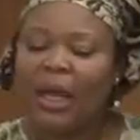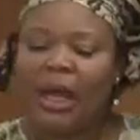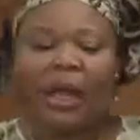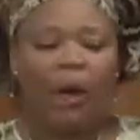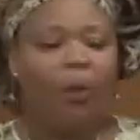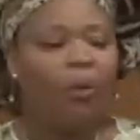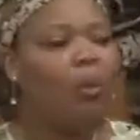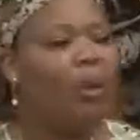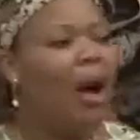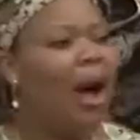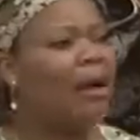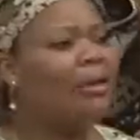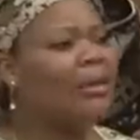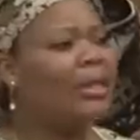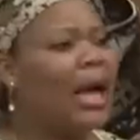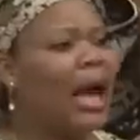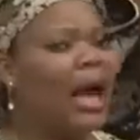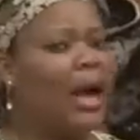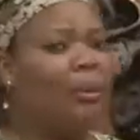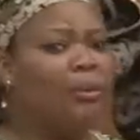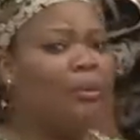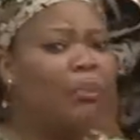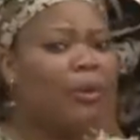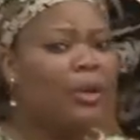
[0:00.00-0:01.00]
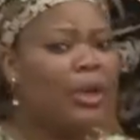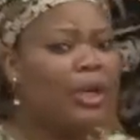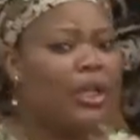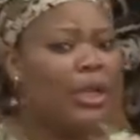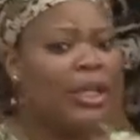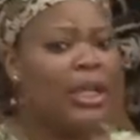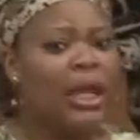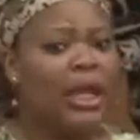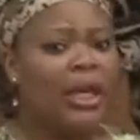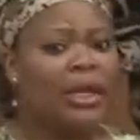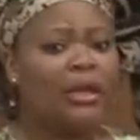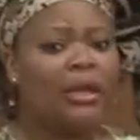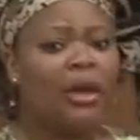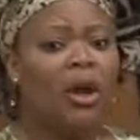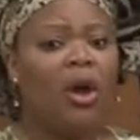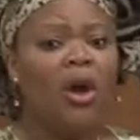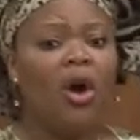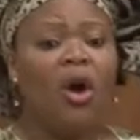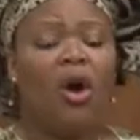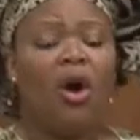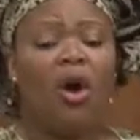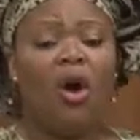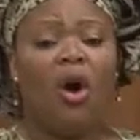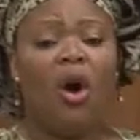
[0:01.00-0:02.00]
and whilst I appreciate
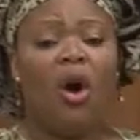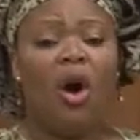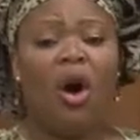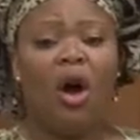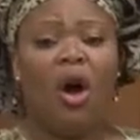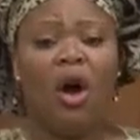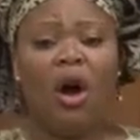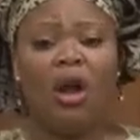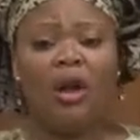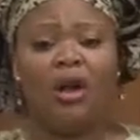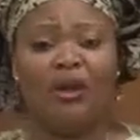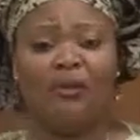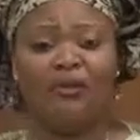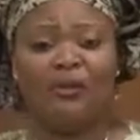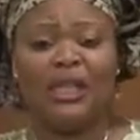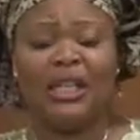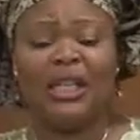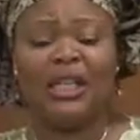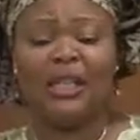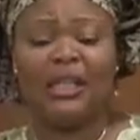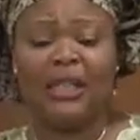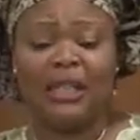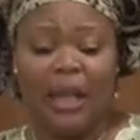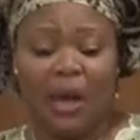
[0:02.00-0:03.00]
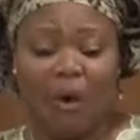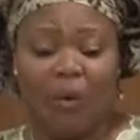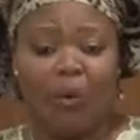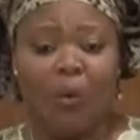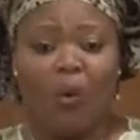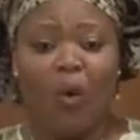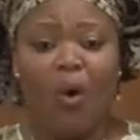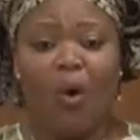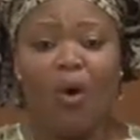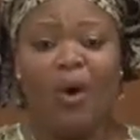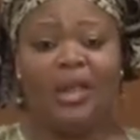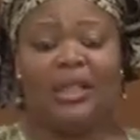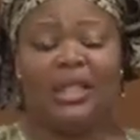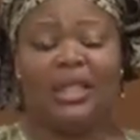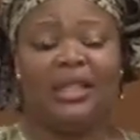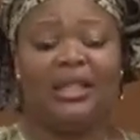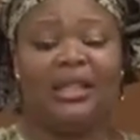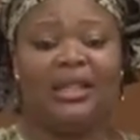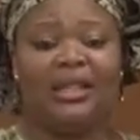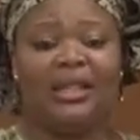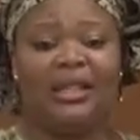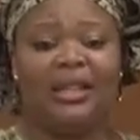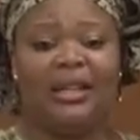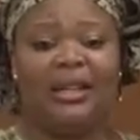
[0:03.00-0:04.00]
all of these
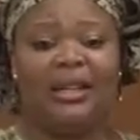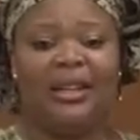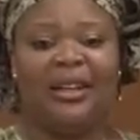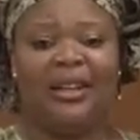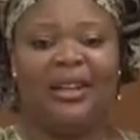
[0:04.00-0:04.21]
awards,